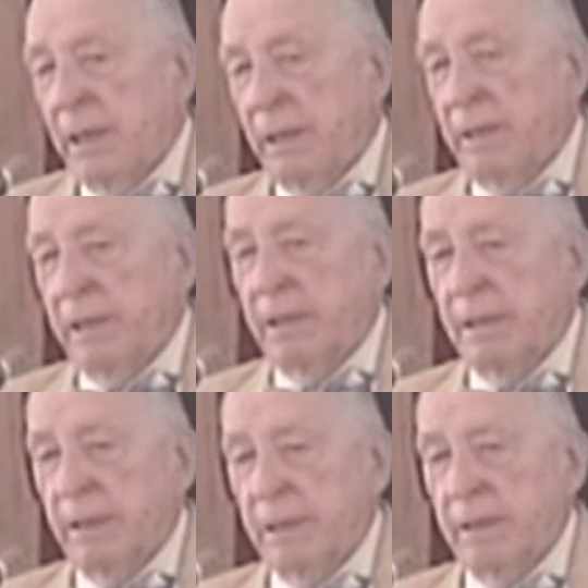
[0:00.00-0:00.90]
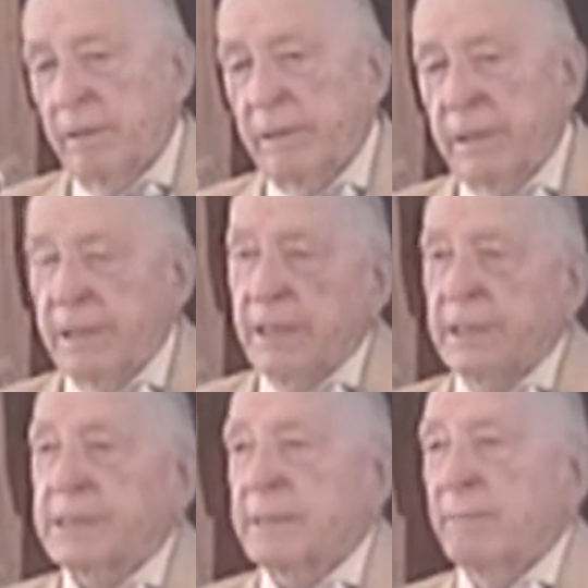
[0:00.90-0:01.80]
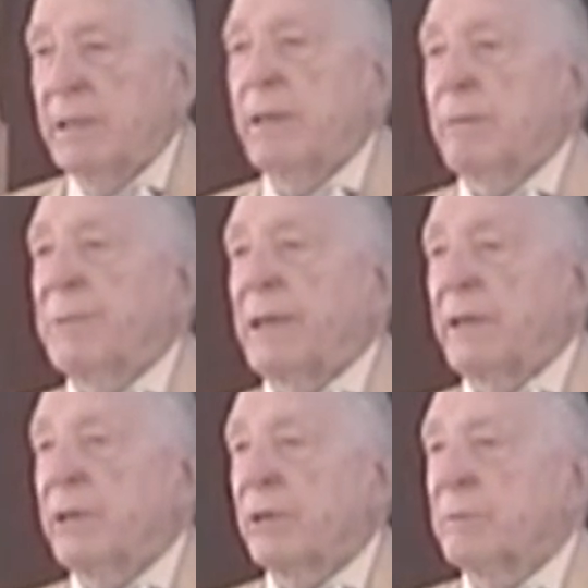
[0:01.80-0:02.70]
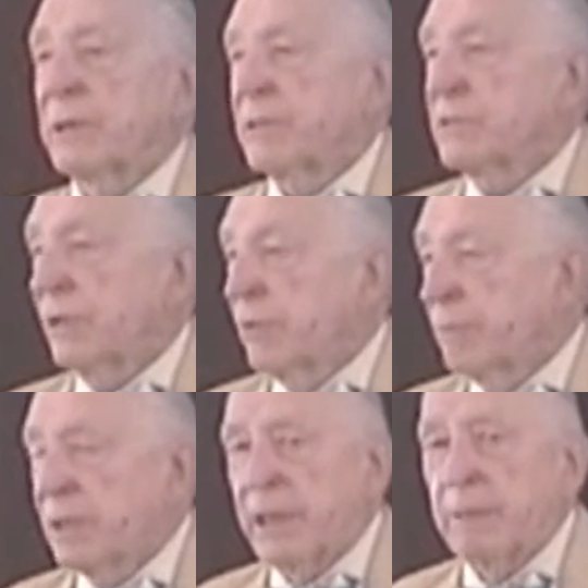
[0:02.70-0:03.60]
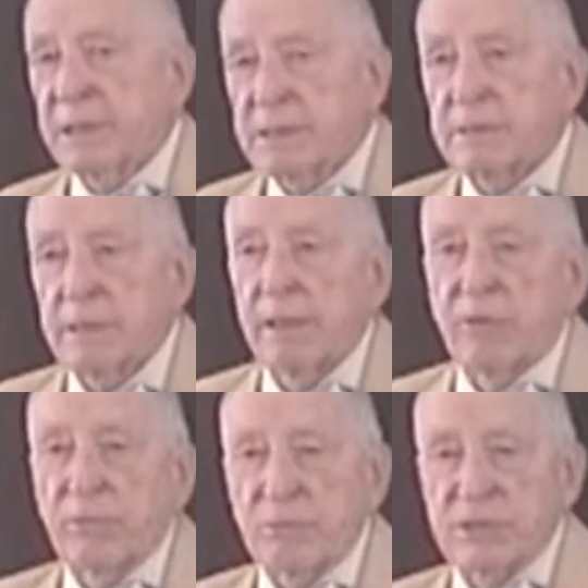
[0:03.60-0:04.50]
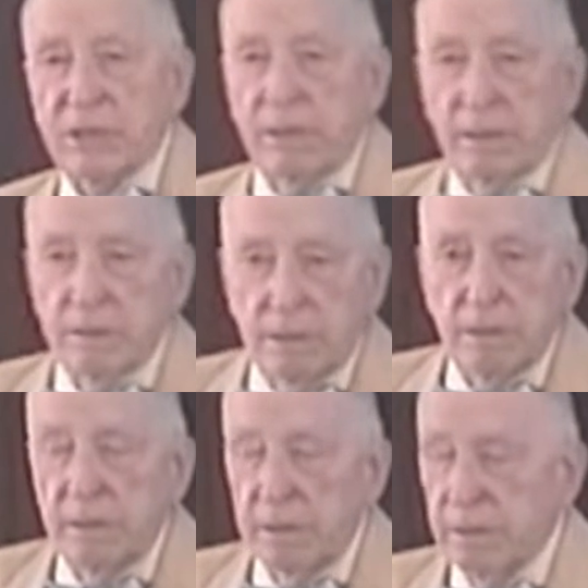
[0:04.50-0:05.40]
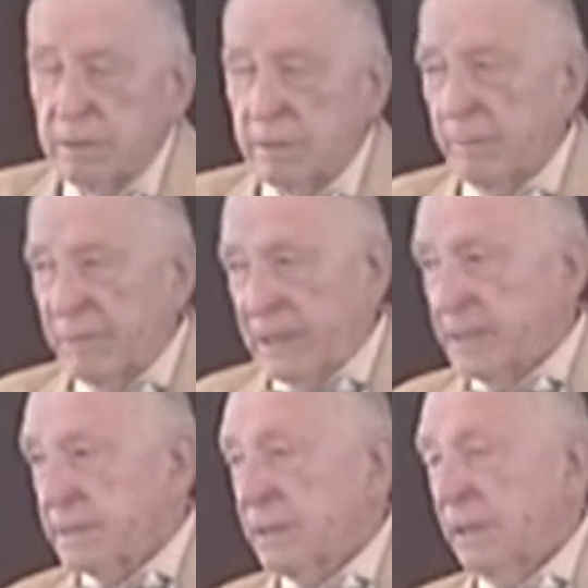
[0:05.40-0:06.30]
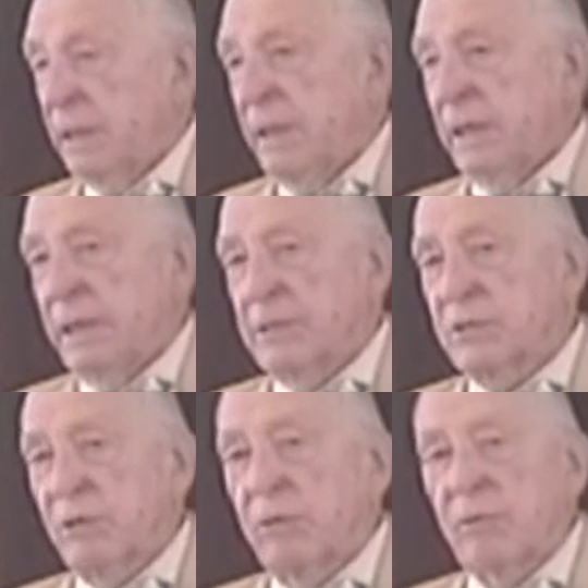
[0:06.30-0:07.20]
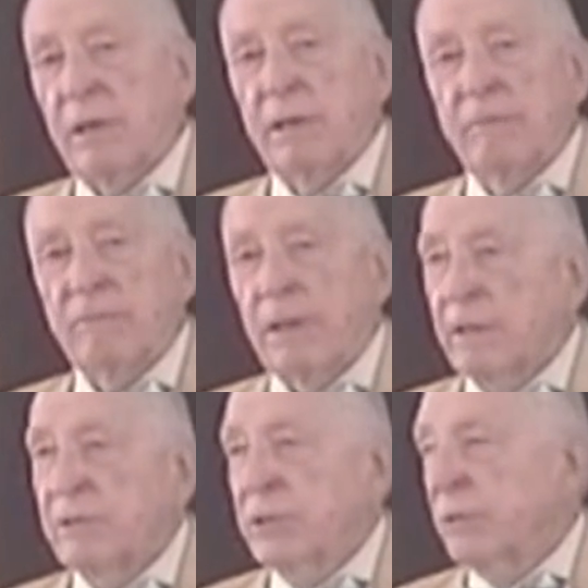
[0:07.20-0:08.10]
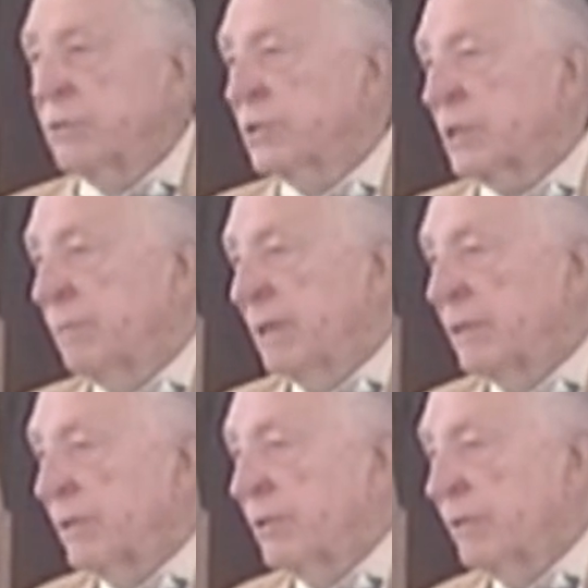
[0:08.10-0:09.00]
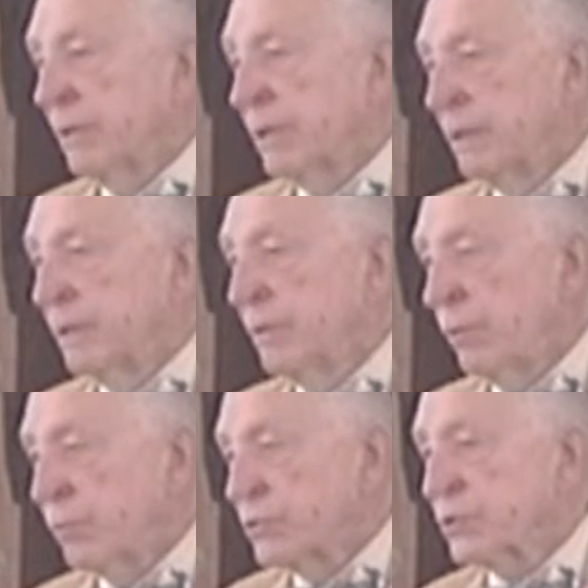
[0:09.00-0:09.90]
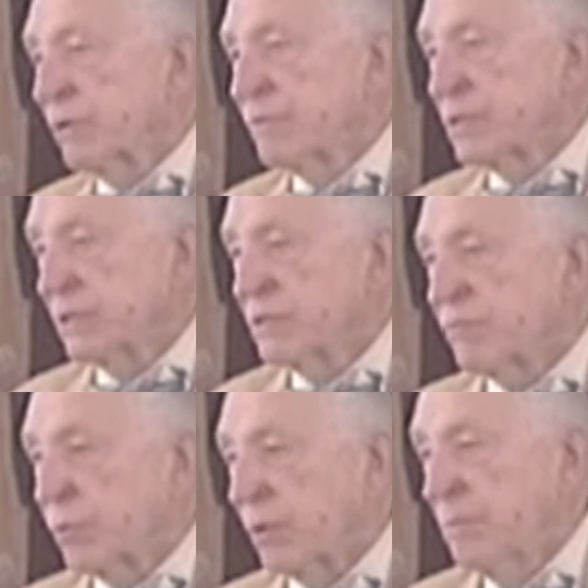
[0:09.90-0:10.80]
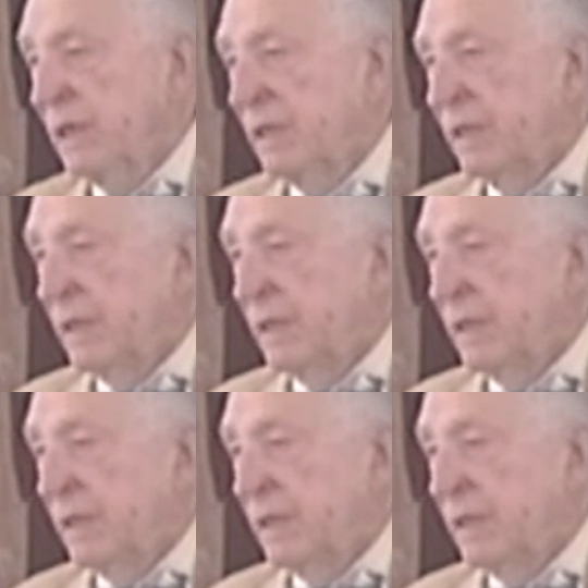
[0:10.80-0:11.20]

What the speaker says: And then they needed some help out here because Elder McCamick's health was not the best. And so I volunteered to come out here and hold services for him.